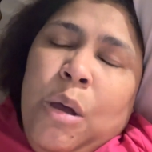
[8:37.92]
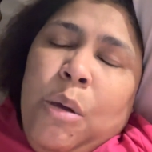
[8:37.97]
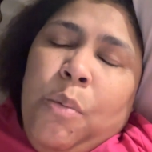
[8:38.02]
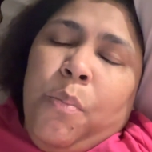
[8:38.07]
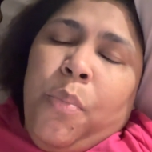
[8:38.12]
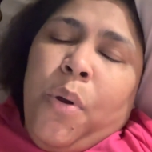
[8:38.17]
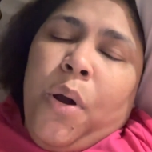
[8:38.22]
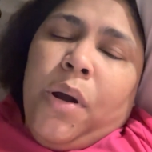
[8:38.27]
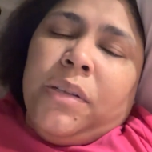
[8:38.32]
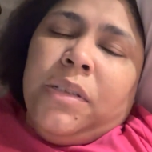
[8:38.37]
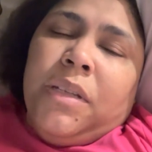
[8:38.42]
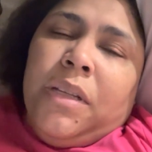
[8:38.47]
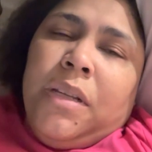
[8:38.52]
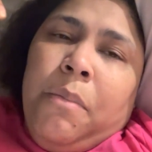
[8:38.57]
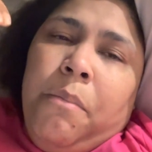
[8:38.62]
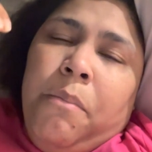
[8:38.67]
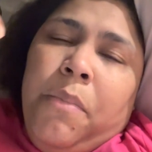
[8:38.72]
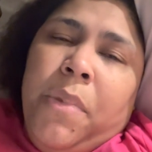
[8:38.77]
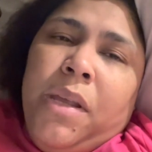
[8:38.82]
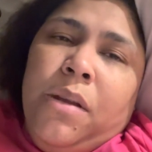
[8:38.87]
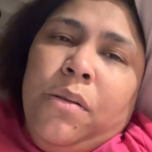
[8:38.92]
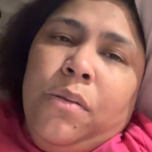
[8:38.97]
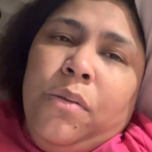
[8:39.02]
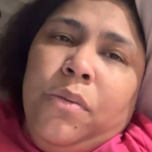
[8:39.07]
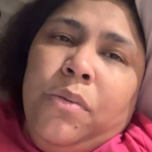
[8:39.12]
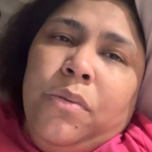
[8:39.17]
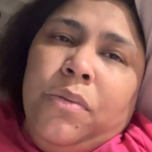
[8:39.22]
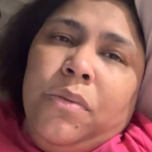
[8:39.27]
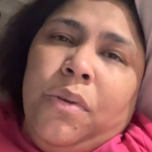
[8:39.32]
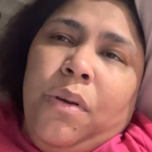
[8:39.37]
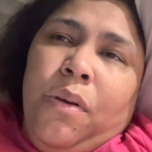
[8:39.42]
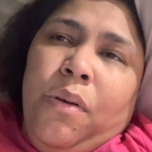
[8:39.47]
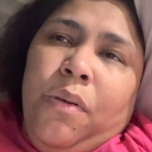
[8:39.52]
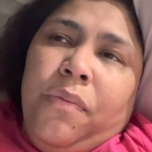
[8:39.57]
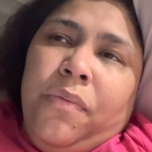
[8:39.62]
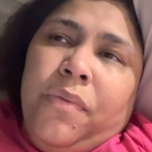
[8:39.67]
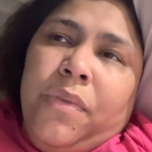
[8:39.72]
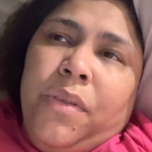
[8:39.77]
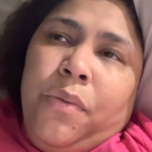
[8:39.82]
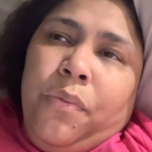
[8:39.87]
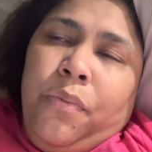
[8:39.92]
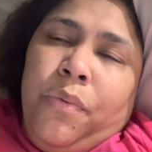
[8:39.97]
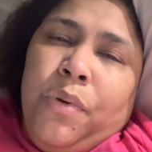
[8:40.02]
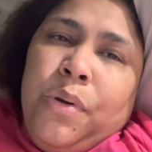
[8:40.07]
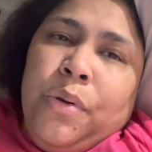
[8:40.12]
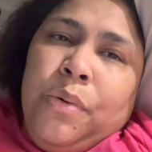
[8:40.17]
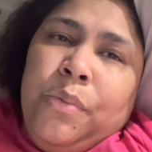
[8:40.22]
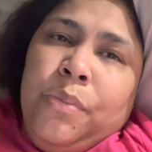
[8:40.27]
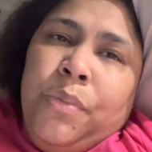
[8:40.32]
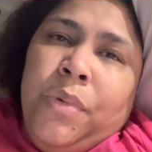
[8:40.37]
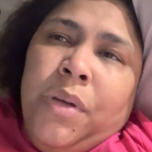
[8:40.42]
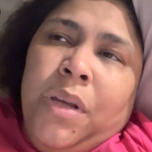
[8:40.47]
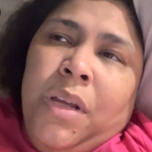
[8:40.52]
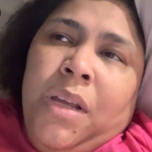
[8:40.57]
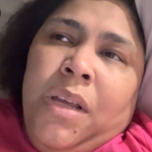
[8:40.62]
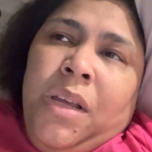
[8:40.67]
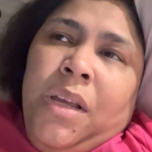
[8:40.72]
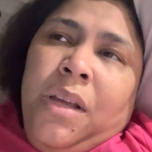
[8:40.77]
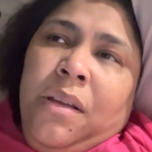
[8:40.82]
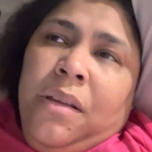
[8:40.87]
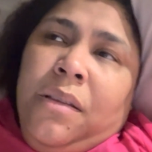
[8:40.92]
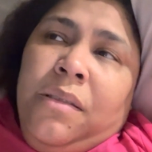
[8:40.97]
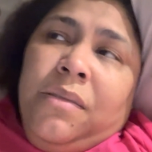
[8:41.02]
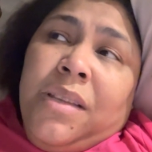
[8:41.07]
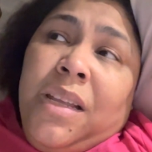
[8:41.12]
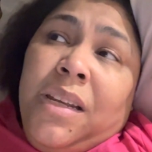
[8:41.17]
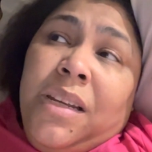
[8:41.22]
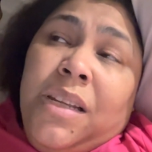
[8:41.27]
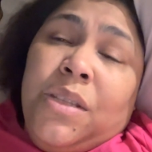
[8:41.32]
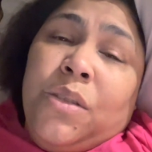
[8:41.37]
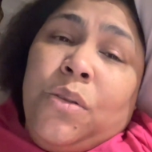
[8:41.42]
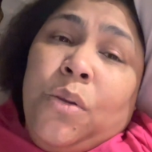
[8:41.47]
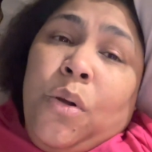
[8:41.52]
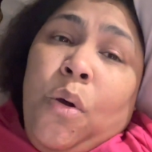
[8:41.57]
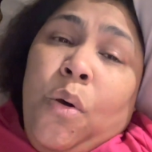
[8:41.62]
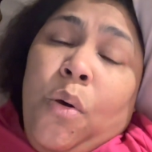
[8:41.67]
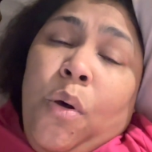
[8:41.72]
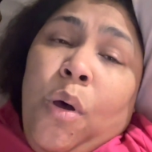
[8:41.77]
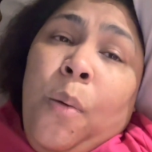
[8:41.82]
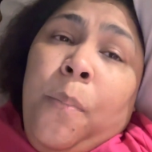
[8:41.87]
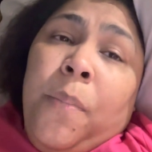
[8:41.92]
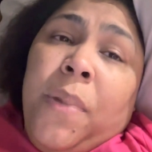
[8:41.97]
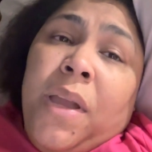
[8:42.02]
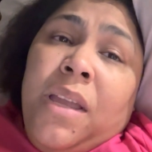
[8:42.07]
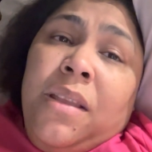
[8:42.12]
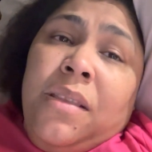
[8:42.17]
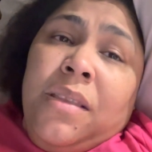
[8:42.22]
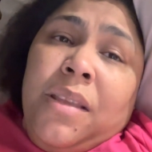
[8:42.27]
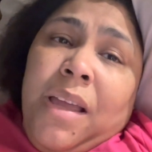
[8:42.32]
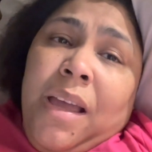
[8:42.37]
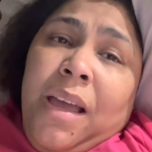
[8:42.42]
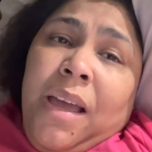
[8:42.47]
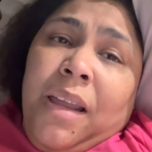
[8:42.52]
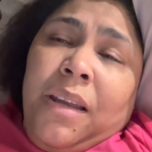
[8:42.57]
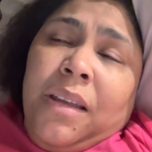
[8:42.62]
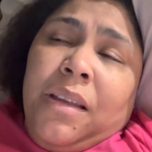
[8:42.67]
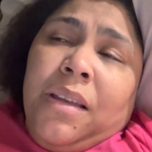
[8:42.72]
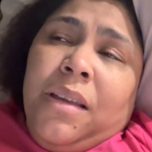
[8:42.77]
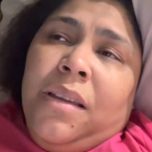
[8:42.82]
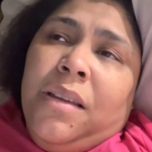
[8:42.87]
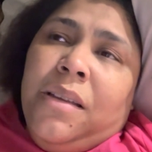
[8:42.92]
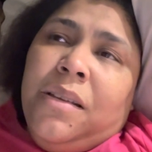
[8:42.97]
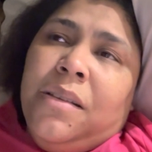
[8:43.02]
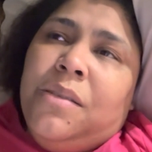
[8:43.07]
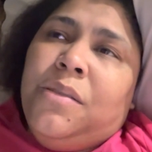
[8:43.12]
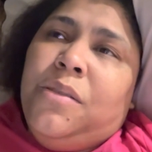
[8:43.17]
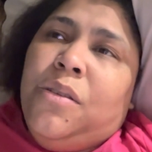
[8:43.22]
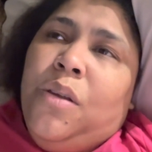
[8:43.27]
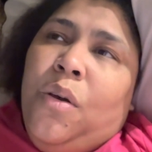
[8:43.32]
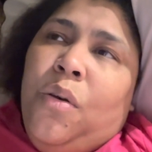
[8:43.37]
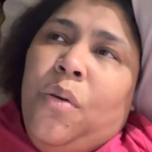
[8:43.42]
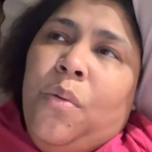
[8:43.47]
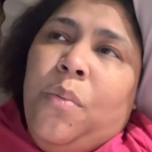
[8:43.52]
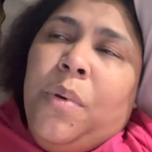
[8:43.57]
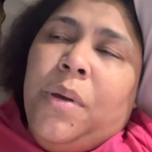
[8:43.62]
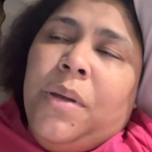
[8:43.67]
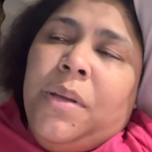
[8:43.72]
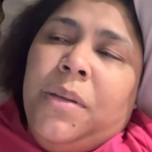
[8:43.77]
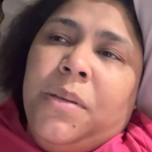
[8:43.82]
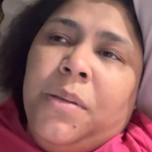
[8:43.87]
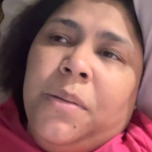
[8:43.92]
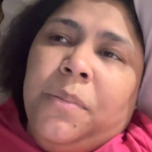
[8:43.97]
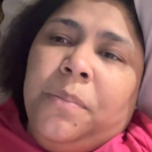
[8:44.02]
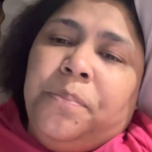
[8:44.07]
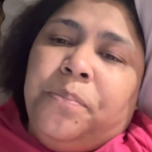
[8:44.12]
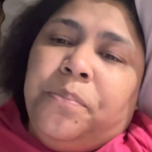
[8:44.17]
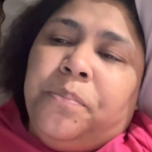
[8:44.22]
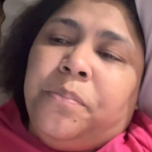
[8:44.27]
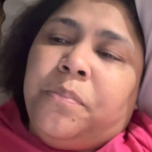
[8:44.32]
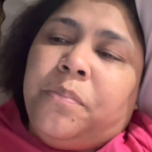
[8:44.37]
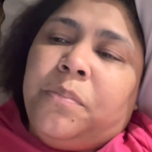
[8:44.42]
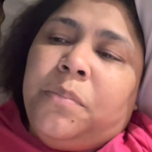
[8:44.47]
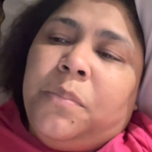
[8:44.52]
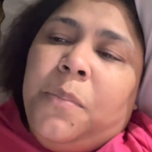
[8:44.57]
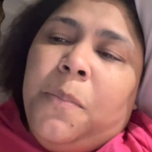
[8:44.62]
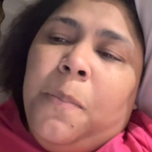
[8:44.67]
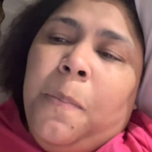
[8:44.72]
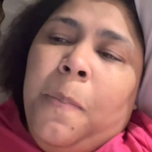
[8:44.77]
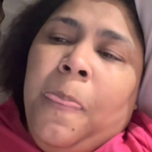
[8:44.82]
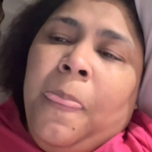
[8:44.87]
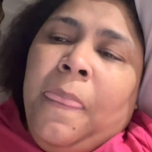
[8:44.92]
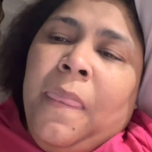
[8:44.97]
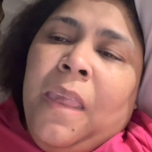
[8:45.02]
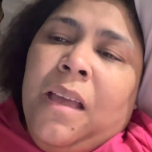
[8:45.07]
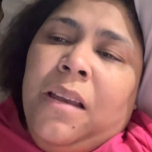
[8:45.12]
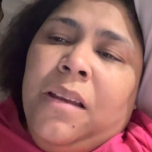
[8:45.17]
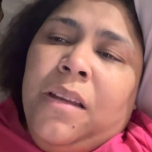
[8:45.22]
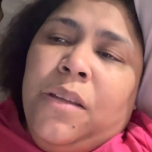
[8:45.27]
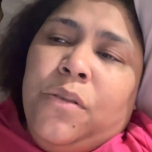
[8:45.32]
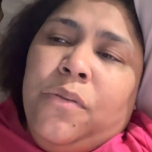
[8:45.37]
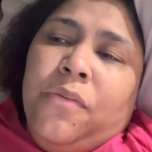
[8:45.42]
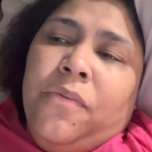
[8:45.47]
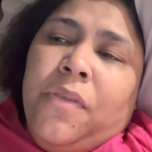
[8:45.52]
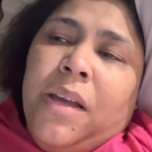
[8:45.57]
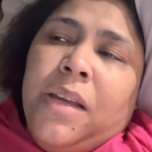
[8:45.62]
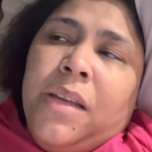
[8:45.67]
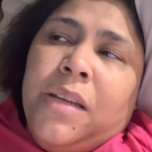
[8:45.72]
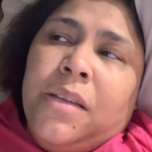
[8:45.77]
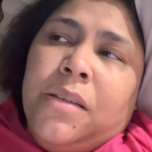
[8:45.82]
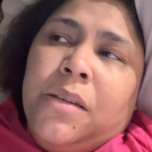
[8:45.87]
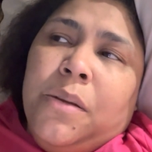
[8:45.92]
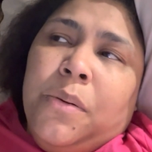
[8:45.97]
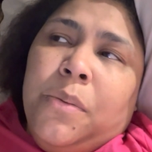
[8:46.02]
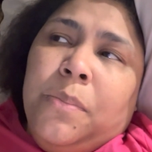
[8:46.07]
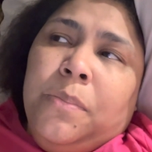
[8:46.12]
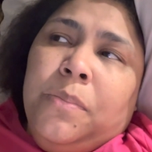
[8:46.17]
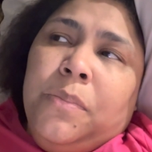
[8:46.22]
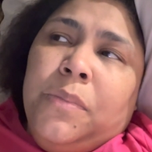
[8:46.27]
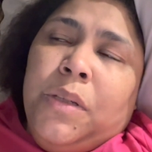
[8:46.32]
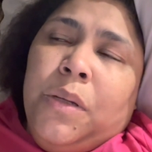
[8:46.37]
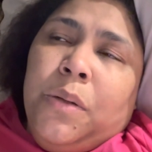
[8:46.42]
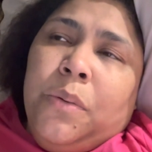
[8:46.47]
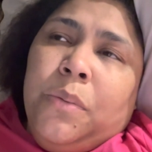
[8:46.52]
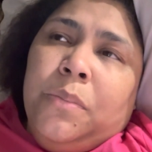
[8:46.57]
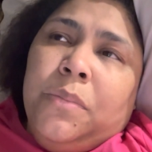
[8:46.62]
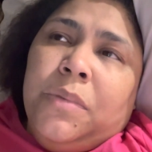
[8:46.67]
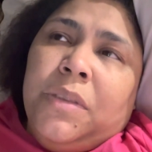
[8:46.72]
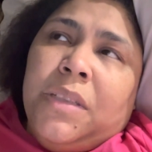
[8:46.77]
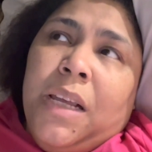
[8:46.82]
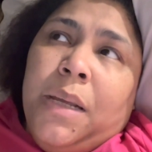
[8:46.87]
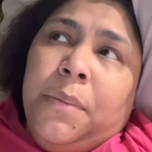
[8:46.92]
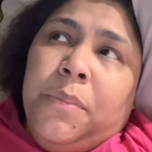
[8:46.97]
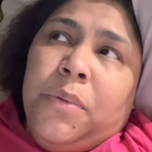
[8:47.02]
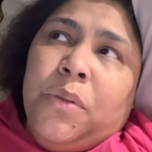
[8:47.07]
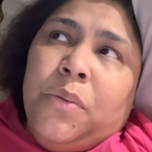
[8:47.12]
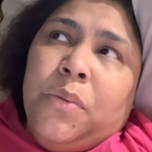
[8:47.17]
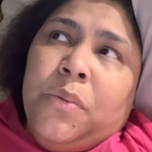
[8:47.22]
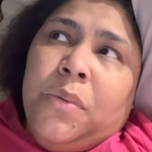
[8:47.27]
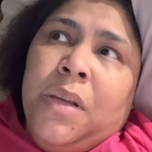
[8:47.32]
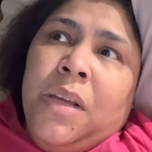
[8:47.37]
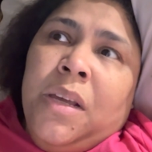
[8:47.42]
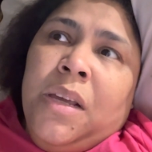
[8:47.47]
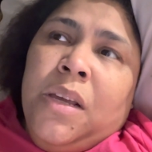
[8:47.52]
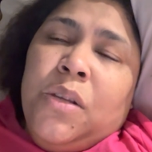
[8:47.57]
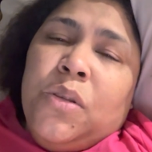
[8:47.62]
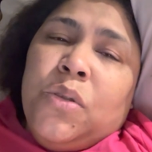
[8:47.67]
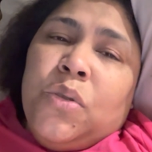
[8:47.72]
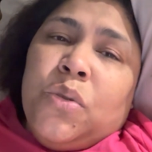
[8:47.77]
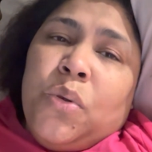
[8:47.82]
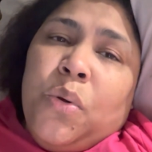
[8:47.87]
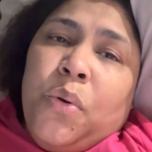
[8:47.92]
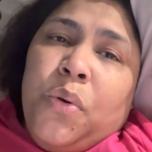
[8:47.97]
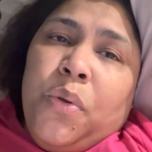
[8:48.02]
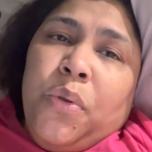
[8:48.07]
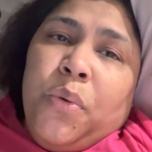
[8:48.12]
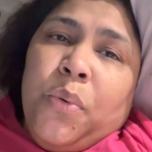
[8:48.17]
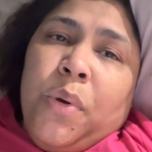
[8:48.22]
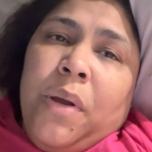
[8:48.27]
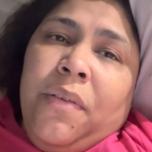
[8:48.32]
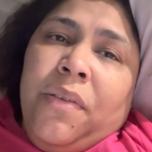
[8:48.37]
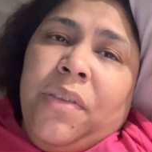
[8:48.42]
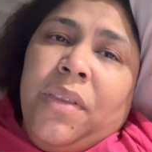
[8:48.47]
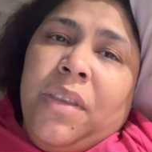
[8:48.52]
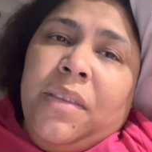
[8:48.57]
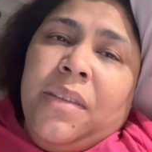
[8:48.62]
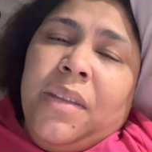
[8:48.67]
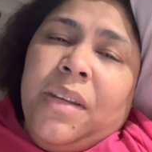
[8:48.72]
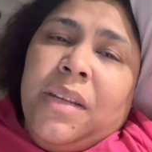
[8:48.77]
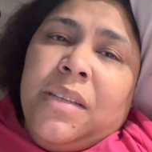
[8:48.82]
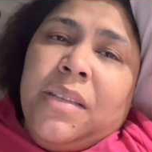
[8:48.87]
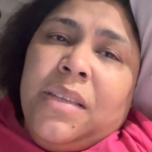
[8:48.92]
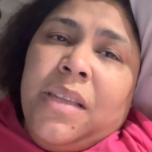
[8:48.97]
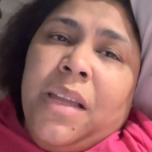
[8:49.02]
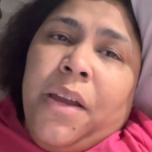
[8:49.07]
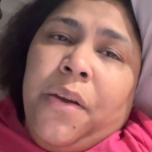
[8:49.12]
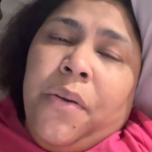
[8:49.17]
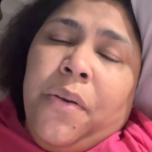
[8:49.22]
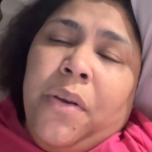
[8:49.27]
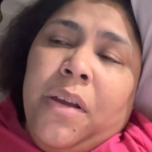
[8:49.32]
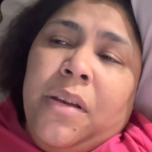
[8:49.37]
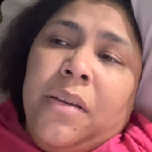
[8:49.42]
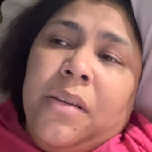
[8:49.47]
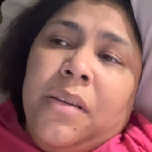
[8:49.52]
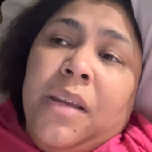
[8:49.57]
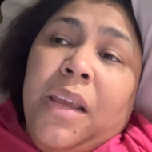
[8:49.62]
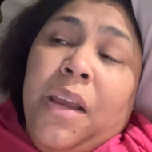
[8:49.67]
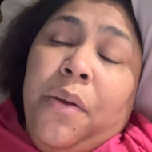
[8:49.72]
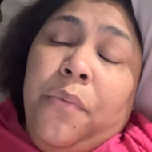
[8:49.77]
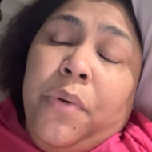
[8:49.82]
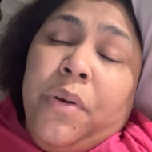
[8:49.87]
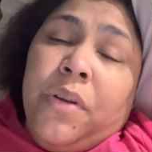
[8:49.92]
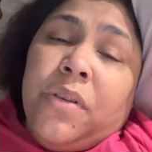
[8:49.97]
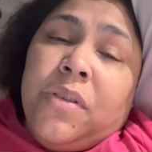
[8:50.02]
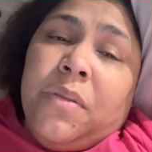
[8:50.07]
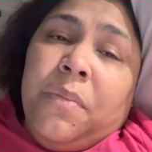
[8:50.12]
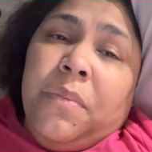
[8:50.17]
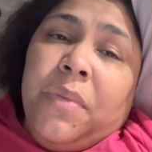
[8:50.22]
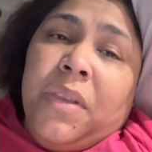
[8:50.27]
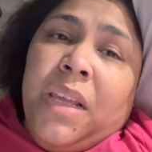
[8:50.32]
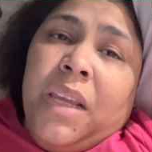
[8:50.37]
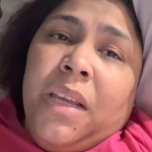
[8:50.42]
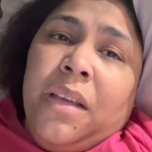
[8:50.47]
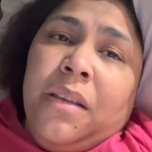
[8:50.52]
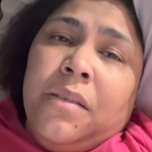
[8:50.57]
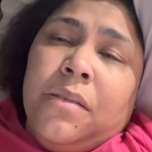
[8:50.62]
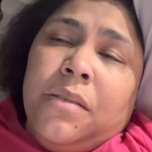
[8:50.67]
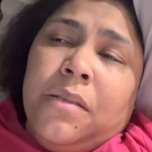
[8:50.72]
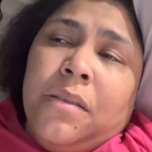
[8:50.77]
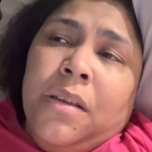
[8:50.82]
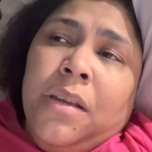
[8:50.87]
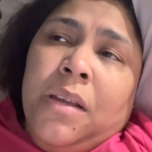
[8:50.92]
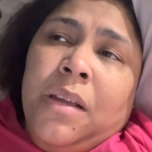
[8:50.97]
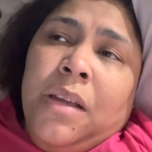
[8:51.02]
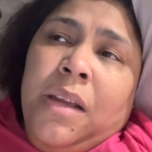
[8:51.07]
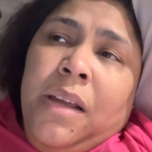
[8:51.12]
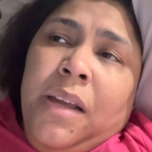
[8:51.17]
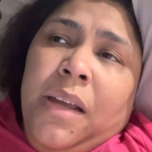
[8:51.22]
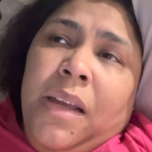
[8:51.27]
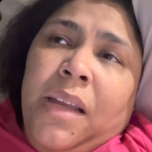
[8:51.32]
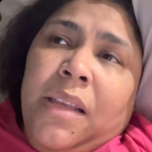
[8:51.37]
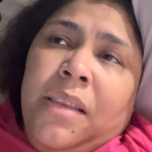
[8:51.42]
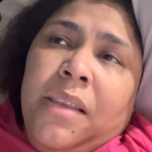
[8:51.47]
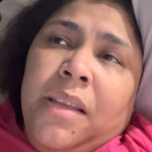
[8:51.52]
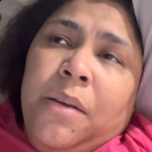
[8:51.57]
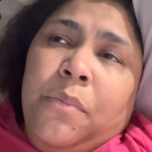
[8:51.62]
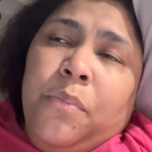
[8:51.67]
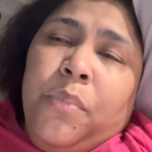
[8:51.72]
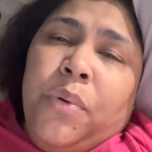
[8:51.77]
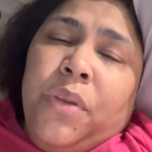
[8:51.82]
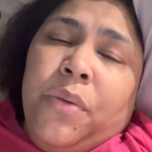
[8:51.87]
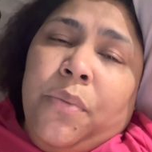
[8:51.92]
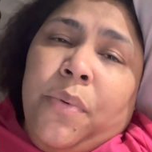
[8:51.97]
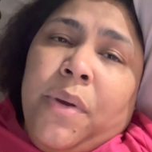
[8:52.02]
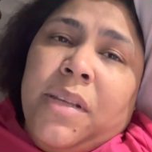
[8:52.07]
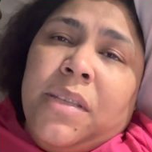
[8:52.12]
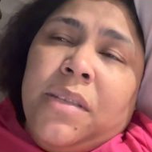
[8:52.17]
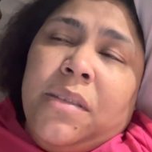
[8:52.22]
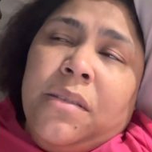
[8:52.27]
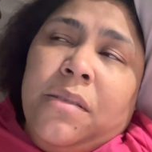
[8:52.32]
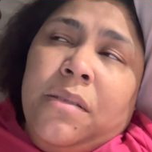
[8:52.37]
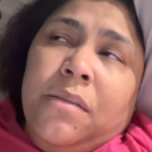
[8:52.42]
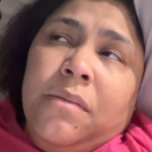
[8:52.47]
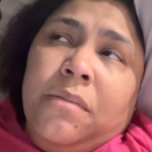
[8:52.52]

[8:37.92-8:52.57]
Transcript: parked in the middle of the room that needs to go up in the attic. So, but I need to find, time to sort through everything that is there and get rid of some things and then put the rest